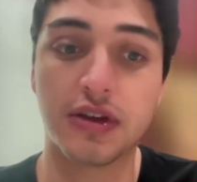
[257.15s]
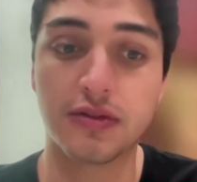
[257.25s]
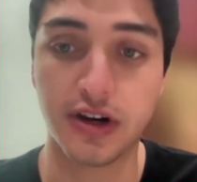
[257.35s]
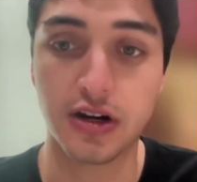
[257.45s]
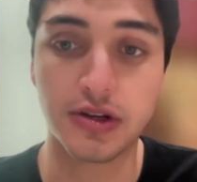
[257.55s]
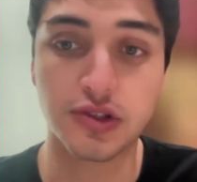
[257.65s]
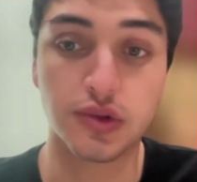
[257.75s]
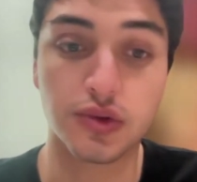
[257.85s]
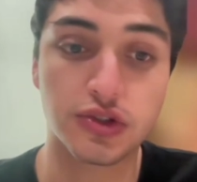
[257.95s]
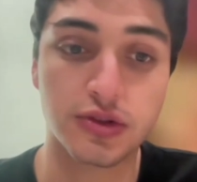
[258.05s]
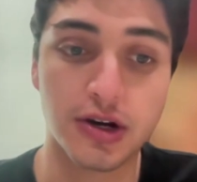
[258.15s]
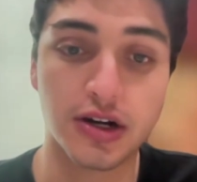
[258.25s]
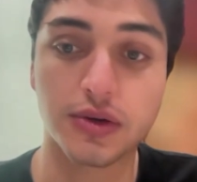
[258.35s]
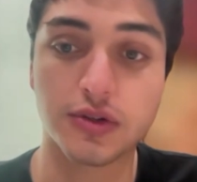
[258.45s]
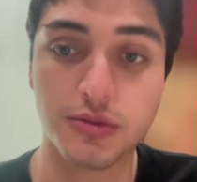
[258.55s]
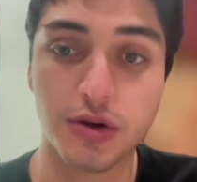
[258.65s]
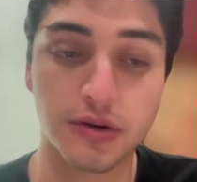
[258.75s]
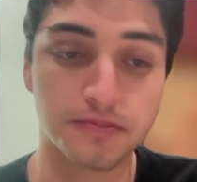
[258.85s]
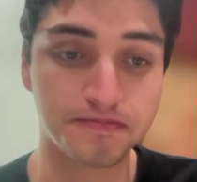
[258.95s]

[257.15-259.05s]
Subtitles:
environmental tobacco smoke.